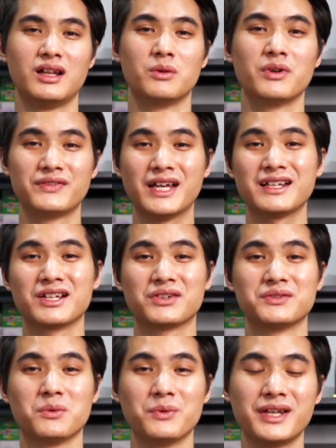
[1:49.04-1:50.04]
With that out
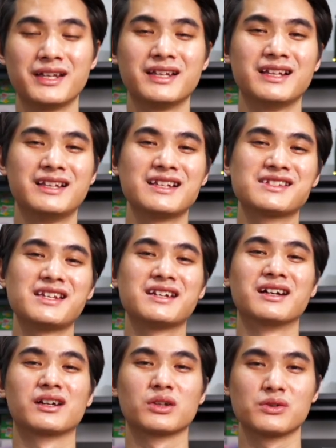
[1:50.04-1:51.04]
of the way, let's
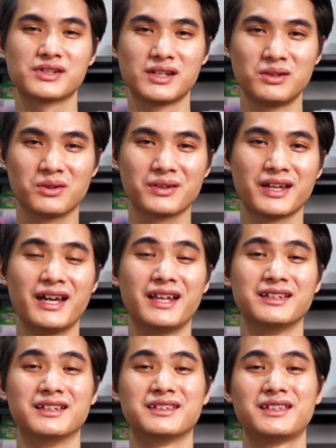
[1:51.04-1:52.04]
take a closer look
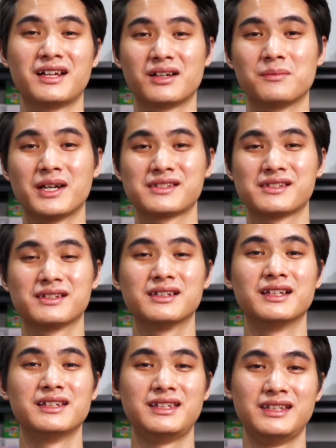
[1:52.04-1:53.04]
at the TerraMaster
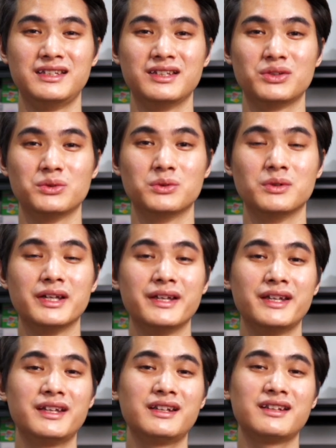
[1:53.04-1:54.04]
TD2.
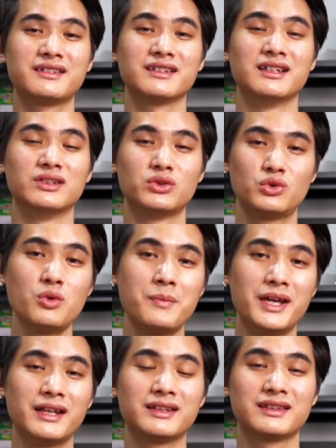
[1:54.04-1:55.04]
It is a
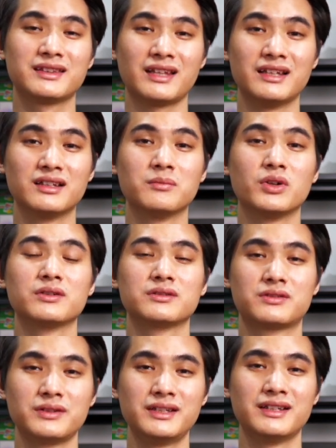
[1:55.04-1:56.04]
2-bay
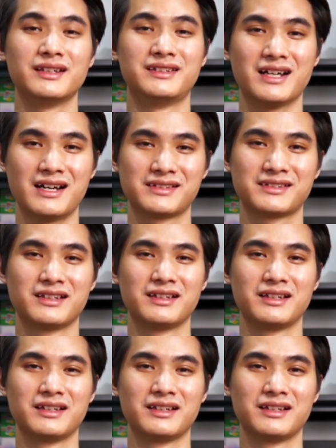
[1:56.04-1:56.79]
Thunderbolt 3 DAS.